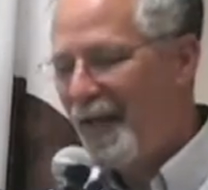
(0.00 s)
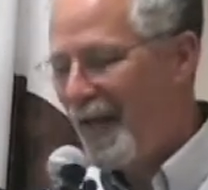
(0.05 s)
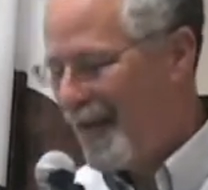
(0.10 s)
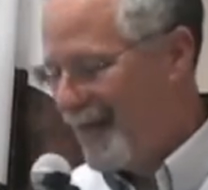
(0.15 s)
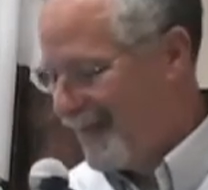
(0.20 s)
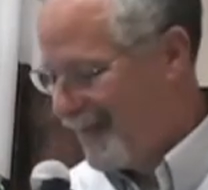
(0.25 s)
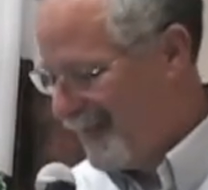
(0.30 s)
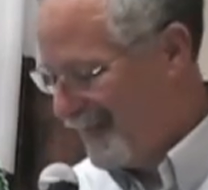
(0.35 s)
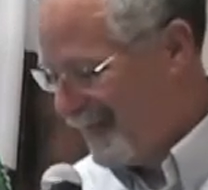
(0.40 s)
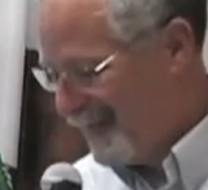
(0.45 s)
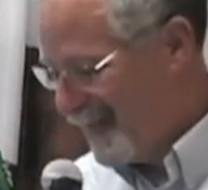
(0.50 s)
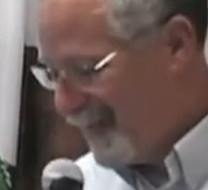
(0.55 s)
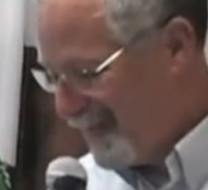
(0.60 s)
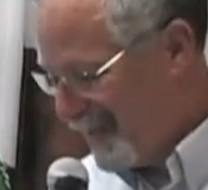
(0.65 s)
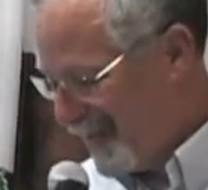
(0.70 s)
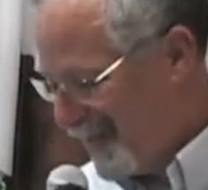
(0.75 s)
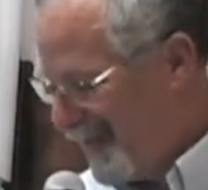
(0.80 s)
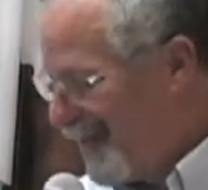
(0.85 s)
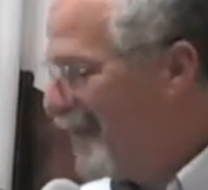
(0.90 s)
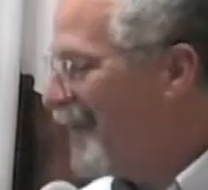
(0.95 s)
saying a
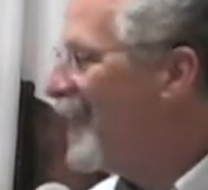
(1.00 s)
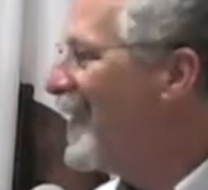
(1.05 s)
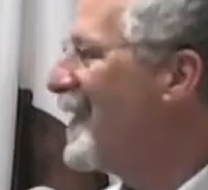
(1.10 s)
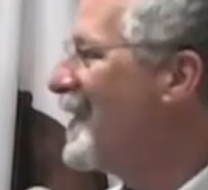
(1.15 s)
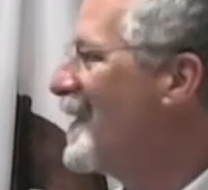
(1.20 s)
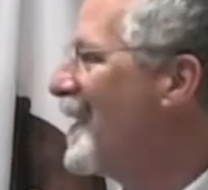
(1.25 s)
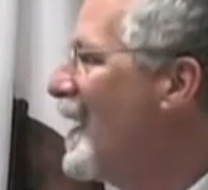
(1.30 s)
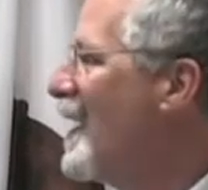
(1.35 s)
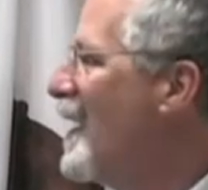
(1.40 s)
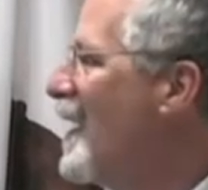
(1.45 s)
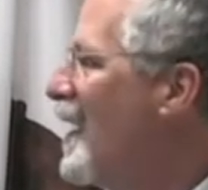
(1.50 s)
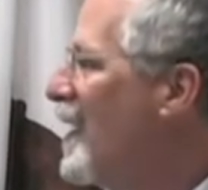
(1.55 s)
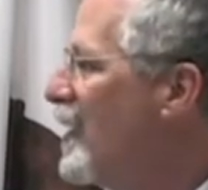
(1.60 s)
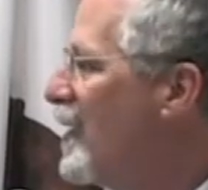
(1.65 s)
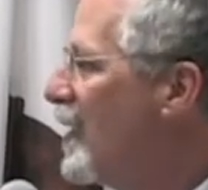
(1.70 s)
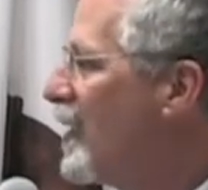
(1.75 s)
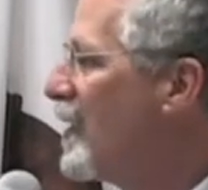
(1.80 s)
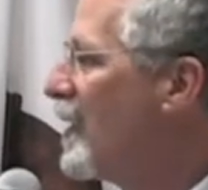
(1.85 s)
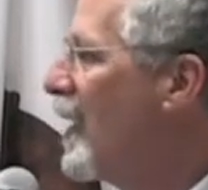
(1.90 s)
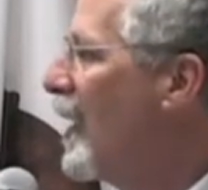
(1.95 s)
moment ago, this
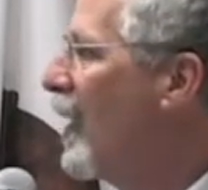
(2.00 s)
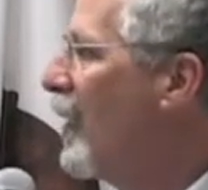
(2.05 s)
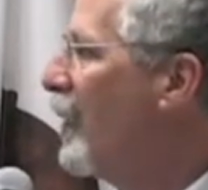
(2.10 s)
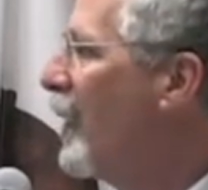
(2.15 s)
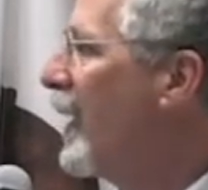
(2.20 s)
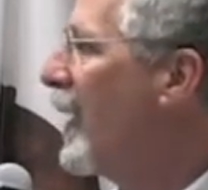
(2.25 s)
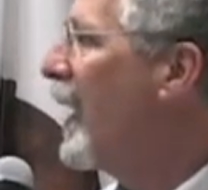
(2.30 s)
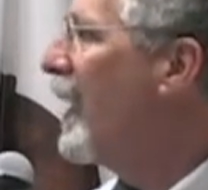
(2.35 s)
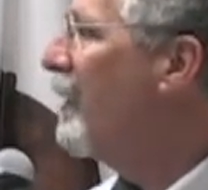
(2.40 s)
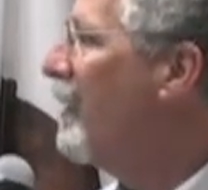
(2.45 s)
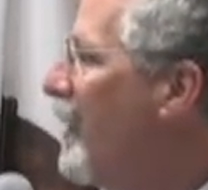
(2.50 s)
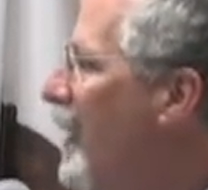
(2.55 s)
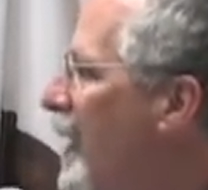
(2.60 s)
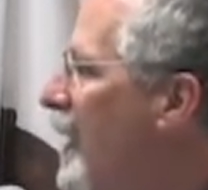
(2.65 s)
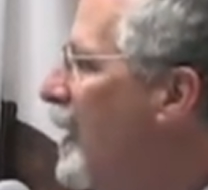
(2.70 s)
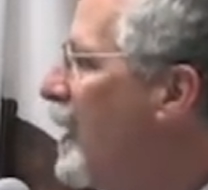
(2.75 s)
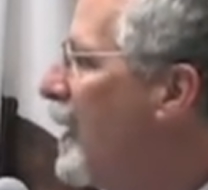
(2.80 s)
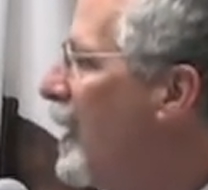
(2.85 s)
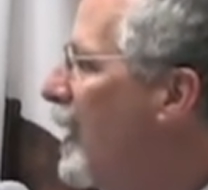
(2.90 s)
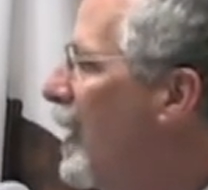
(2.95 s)
just what I
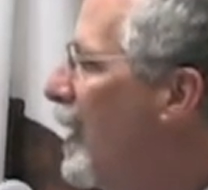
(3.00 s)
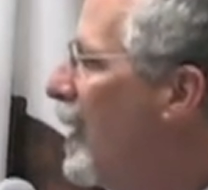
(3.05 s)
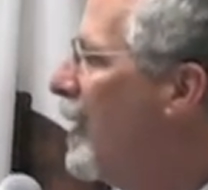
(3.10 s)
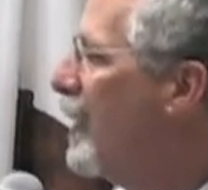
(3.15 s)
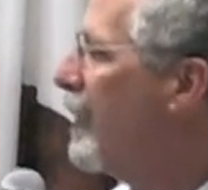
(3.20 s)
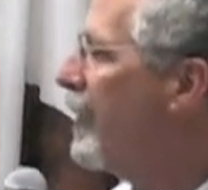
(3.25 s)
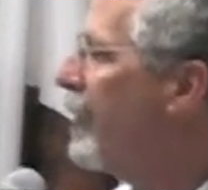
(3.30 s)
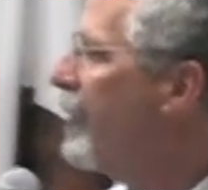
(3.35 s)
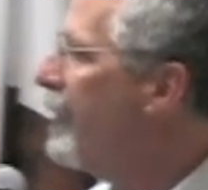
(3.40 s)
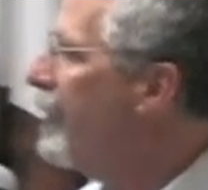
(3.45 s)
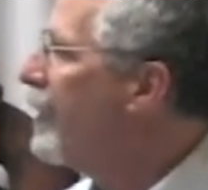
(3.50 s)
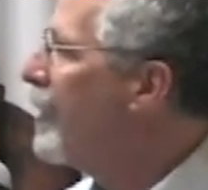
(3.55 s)
find um,